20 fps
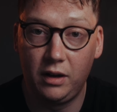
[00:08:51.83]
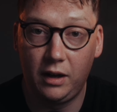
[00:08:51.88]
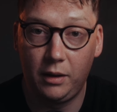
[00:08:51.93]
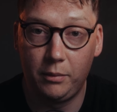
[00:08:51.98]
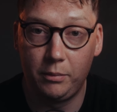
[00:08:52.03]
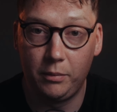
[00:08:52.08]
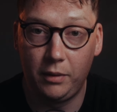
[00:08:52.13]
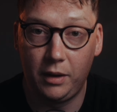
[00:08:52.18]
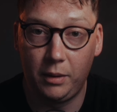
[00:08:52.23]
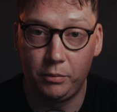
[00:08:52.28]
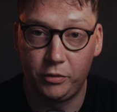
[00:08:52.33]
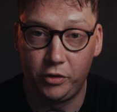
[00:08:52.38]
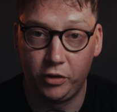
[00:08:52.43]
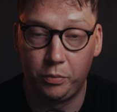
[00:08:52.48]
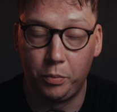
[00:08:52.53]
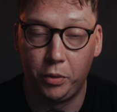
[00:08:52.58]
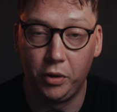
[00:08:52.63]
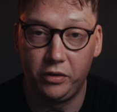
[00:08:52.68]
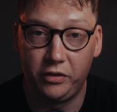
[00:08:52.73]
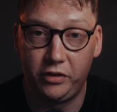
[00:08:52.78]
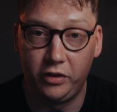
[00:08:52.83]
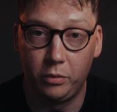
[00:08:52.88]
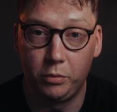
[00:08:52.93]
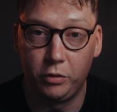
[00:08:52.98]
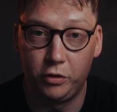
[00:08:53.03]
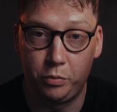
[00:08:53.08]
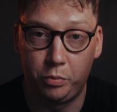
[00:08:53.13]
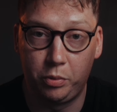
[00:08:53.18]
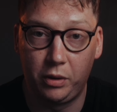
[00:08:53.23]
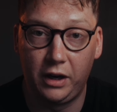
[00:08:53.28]
I'm just putting too
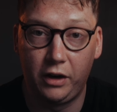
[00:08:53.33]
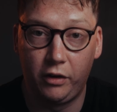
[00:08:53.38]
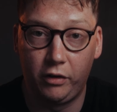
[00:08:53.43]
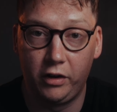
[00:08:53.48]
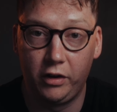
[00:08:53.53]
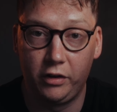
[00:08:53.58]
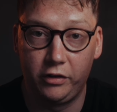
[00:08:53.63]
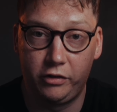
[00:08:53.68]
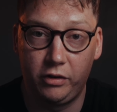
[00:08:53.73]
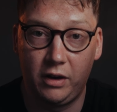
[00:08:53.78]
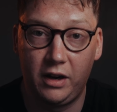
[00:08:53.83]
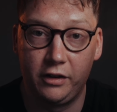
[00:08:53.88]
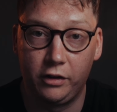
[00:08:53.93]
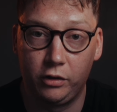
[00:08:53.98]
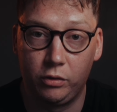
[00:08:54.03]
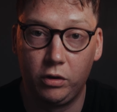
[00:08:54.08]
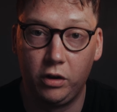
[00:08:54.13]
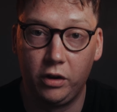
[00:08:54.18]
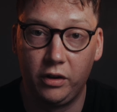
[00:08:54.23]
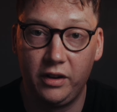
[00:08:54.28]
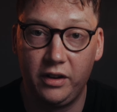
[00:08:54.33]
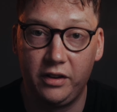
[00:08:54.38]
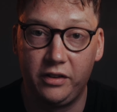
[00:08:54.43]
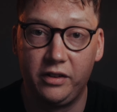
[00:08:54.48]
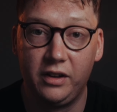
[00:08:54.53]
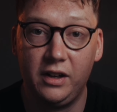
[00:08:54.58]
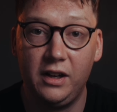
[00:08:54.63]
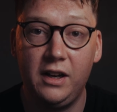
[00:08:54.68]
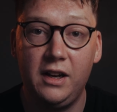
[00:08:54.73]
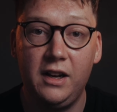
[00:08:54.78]
much priority on trying to grow
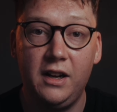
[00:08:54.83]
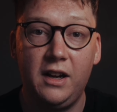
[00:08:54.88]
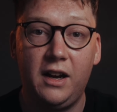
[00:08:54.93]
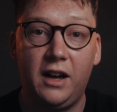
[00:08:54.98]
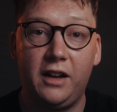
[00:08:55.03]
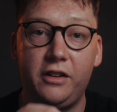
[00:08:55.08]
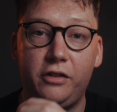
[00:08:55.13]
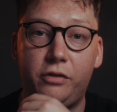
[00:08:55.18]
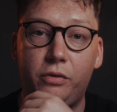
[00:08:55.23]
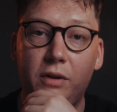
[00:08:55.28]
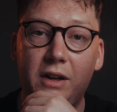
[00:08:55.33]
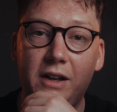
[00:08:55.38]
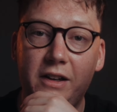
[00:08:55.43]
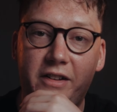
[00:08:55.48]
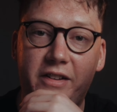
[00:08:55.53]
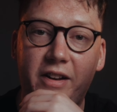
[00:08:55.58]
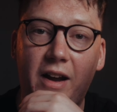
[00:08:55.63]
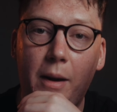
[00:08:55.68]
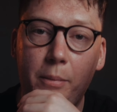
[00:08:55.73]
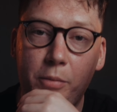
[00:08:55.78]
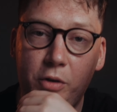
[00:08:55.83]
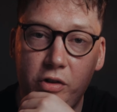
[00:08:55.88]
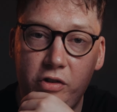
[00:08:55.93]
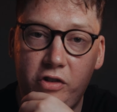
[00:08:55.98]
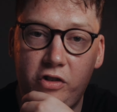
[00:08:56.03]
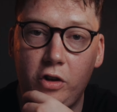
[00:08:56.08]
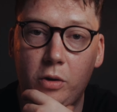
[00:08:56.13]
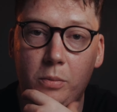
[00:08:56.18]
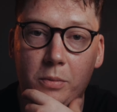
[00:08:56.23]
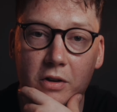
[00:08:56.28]
this, and it's really time
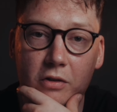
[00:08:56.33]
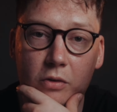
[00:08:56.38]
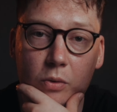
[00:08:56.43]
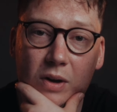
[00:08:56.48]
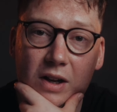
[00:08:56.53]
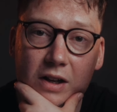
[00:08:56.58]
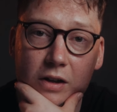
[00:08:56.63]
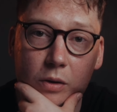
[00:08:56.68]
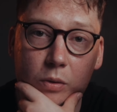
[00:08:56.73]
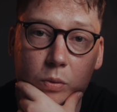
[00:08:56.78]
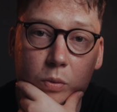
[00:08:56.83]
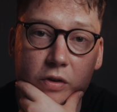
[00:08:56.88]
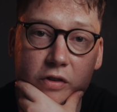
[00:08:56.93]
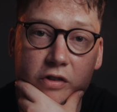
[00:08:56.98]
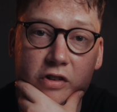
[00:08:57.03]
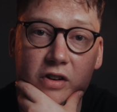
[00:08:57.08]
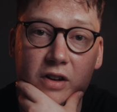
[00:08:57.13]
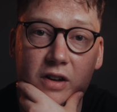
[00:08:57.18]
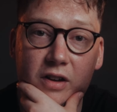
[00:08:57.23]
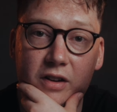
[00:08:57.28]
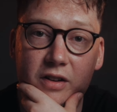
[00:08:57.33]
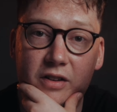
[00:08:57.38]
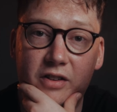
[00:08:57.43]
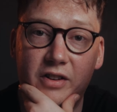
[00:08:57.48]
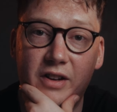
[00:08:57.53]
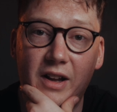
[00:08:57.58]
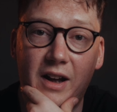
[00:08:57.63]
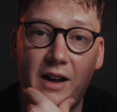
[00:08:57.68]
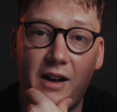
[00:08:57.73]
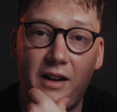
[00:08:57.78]
consuming as well once you
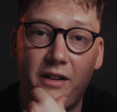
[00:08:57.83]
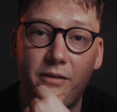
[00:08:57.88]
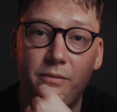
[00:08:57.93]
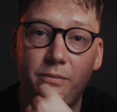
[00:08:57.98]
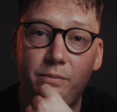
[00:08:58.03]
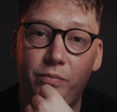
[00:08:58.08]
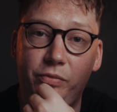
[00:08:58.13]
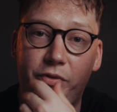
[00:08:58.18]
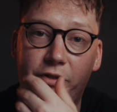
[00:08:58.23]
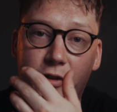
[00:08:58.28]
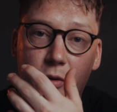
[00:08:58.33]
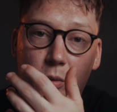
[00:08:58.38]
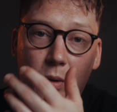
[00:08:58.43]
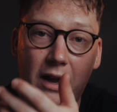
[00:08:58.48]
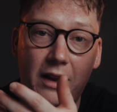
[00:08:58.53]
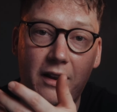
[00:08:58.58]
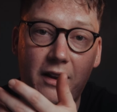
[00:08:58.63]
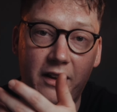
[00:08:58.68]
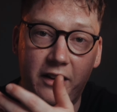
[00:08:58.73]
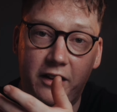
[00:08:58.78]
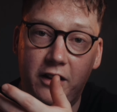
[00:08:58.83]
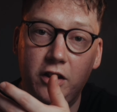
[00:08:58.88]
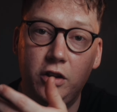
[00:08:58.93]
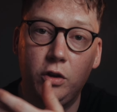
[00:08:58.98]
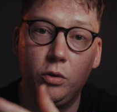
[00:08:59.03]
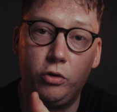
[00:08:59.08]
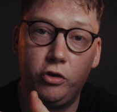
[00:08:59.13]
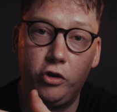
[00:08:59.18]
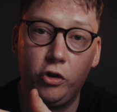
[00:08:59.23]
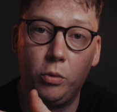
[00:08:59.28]
start to act like a
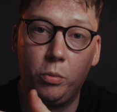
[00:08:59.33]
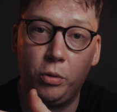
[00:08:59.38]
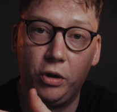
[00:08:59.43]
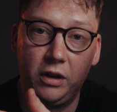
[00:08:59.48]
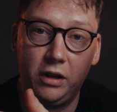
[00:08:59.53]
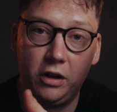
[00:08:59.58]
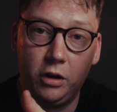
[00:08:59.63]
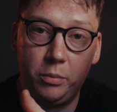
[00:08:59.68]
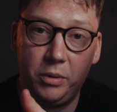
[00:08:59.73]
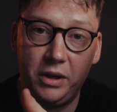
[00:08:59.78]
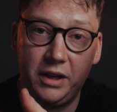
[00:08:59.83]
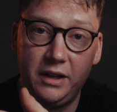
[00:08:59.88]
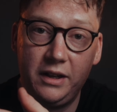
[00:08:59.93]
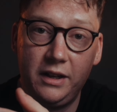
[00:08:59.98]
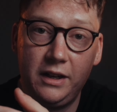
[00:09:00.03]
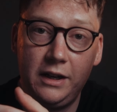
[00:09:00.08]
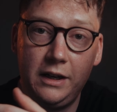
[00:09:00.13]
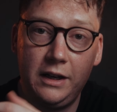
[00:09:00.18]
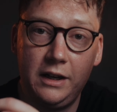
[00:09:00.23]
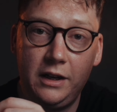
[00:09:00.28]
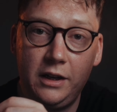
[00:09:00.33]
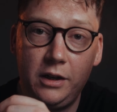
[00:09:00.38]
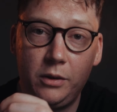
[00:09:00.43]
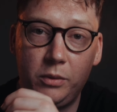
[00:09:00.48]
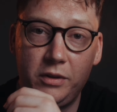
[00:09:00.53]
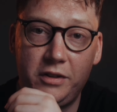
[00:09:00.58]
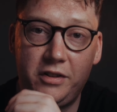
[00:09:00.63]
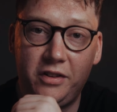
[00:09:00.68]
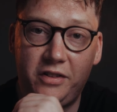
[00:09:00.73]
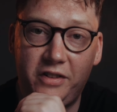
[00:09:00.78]
YouTuber a little bit,
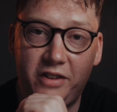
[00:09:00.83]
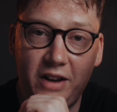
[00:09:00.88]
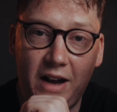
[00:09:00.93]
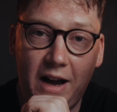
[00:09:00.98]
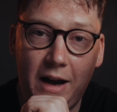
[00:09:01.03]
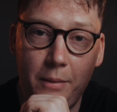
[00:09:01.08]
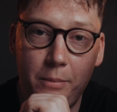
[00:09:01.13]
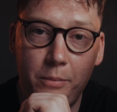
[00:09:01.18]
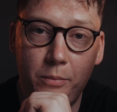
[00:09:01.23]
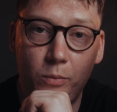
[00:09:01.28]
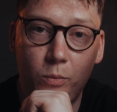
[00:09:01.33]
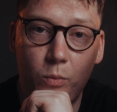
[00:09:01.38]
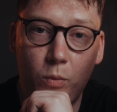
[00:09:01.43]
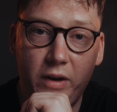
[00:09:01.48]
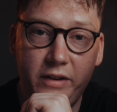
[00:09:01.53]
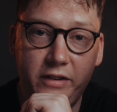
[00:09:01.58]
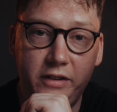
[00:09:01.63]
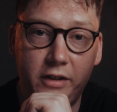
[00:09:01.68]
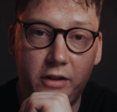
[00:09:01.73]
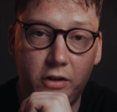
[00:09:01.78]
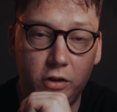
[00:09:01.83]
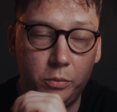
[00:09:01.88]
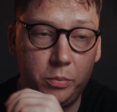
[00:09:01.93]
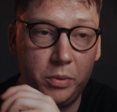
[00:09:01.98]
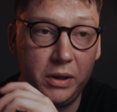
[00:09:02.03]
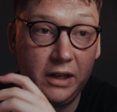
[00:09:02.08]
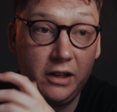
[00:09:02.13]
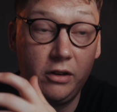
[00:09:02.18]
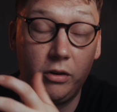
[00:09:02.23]
which is time when you could be